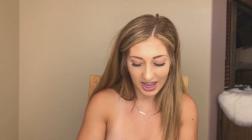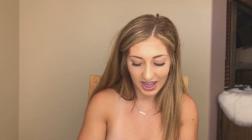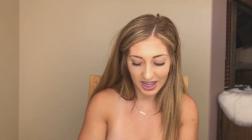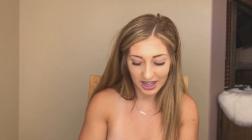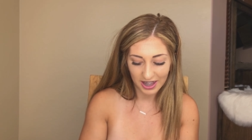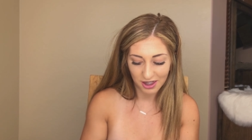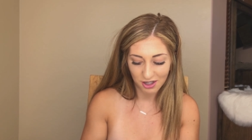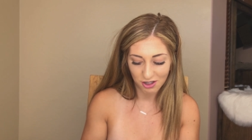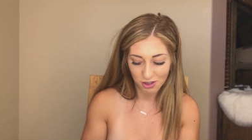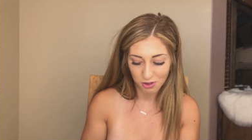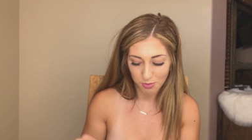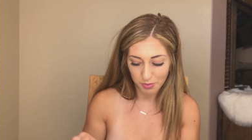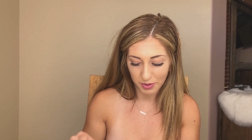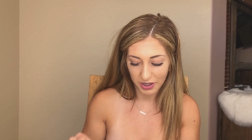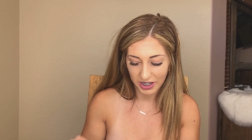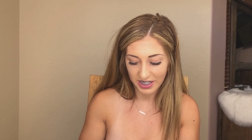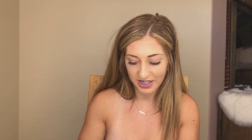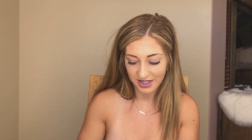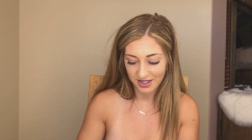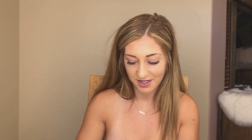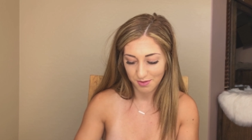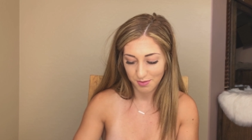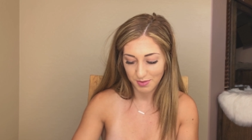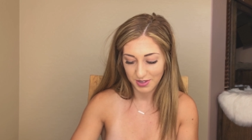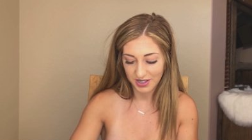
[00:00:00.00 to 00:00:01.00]
hey, there's
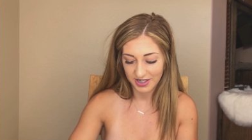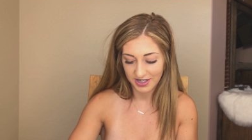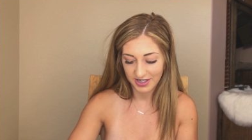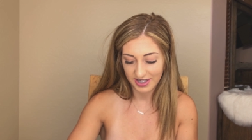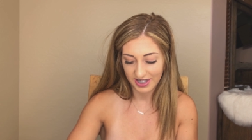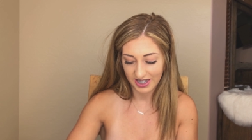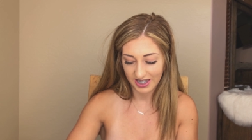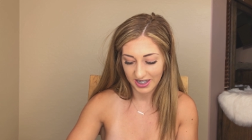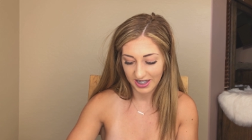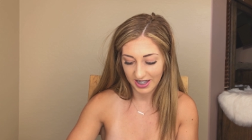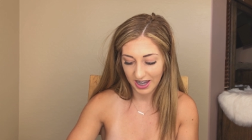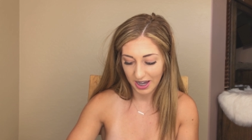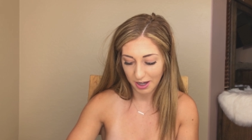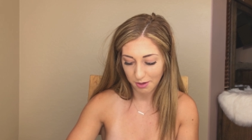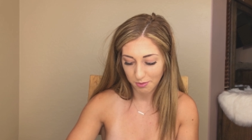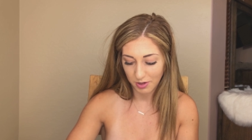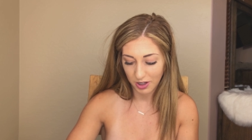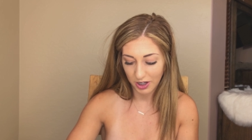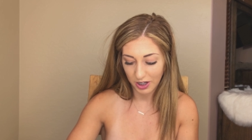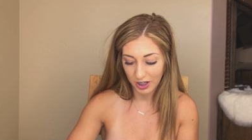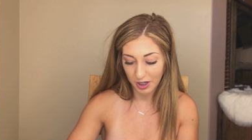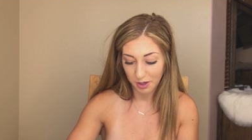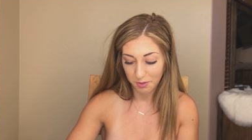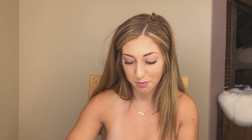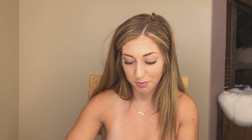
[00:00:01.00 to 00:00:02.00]
buttons missing. I'm
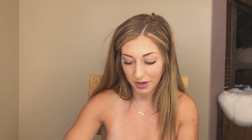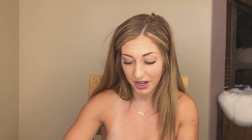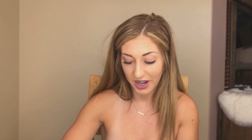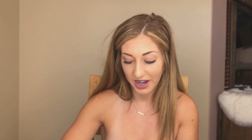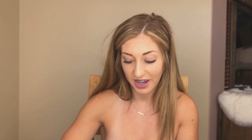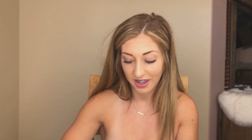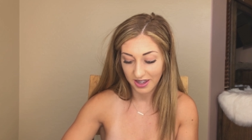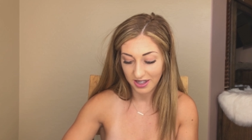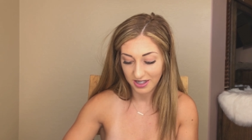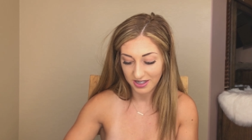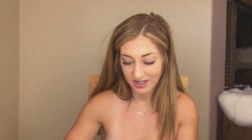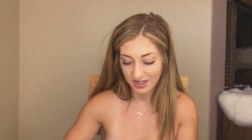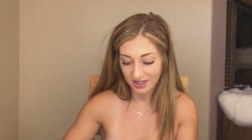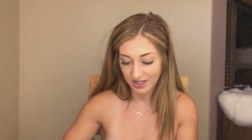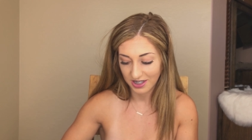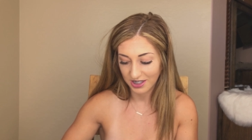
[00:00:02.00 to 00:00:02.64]
not going to buy this